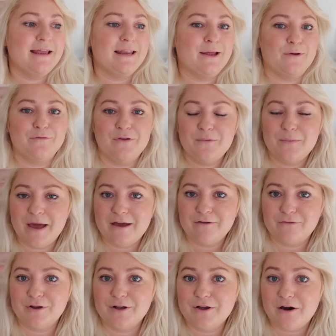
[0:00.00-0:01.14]
Now, if you were
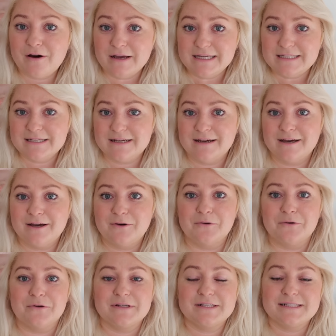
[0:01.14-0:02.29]
ever a guider
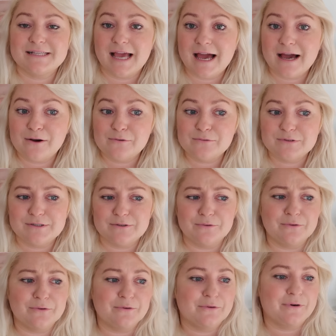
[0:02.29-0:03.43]
or a scout
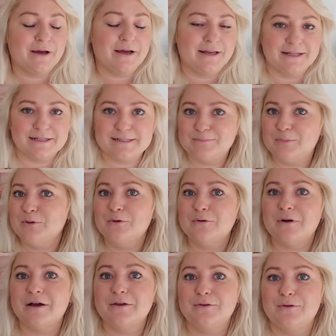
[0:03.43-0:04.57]
or an
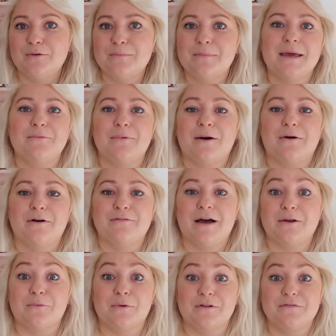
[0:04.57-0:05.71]
explorer, you may well have
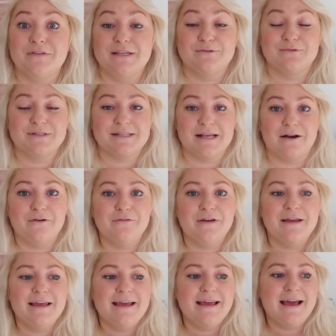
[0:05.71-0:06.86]
had one of these yourself.
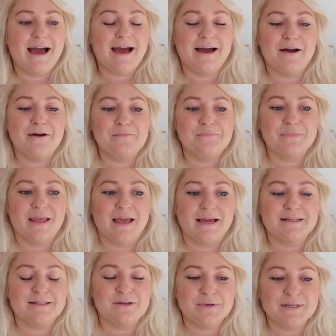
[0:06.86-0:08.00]
And
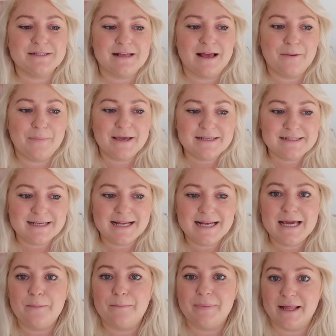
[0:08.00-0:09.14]
so it's basically
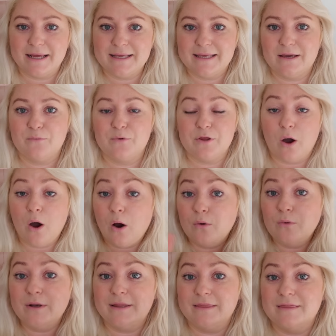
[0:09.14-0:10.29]
a blanket with a
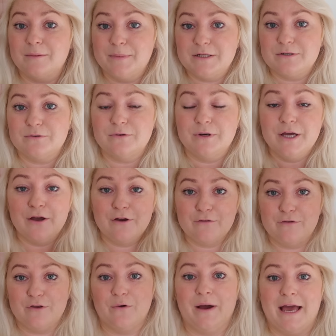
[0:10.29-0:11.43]
hole in the middle
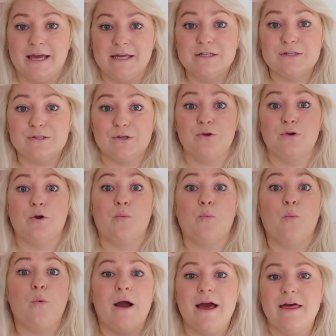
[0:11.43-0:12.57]
for your head, so you
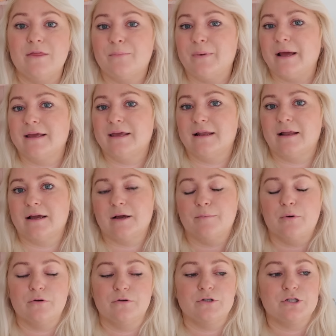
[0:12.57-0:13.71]
can wear the blanket like a
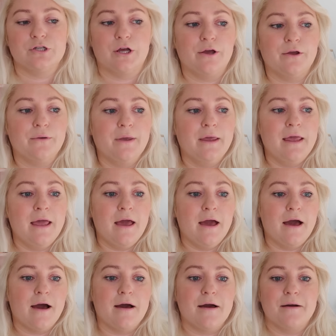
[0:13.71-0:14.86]
poncho.
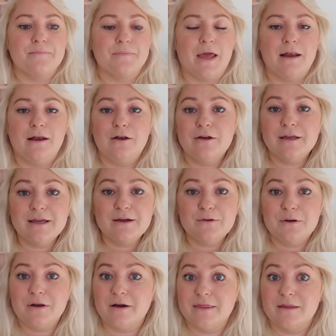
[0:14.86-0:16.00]
And looking
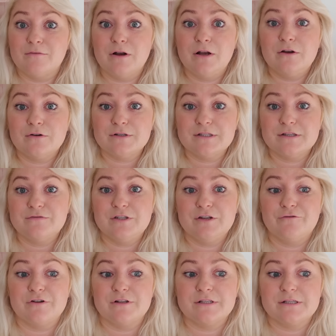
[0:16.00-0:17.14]
online, there are lots of
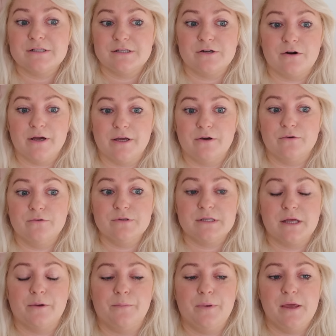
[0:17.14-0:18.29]
different styles
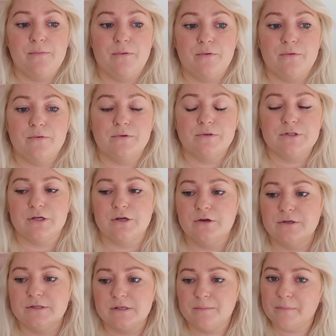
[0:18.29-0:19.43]
that people
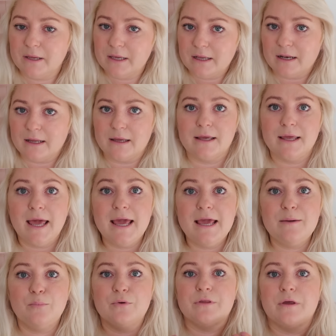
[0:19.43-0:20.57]
do. Some make it like a
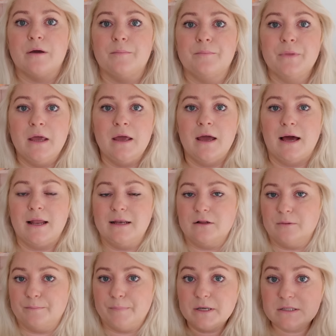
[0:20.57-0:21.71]
cape with a
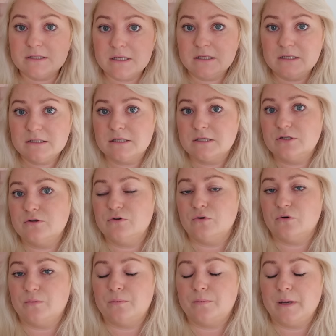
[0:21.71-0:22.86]
little button to do
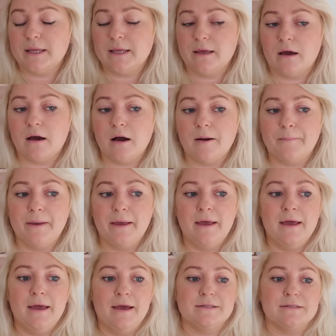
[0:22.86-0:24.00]
your blanket up.
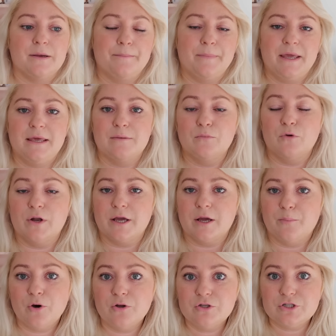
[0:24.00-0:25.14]
Some make it more like a
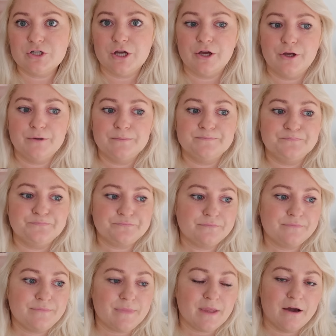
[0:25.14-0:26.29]
poncho.
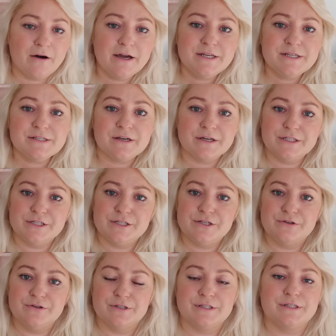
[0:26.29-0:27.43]
I decided to
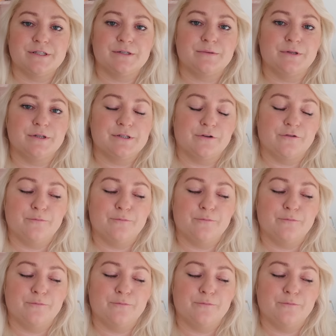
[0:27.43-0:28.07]
do the sort